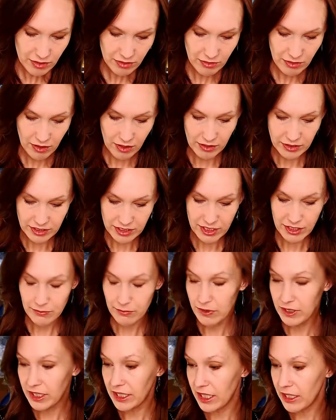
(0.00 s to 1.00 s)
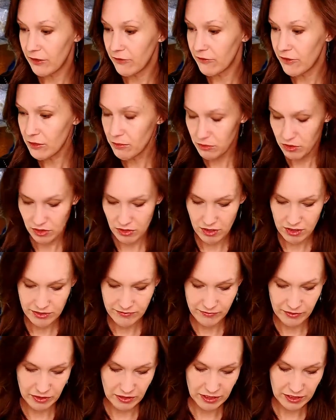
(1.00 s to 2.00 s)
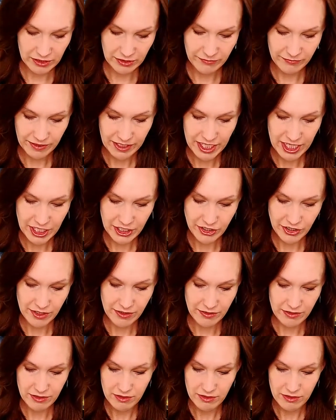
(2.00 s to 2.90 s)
Let's see if we can get a few more cards for clarification.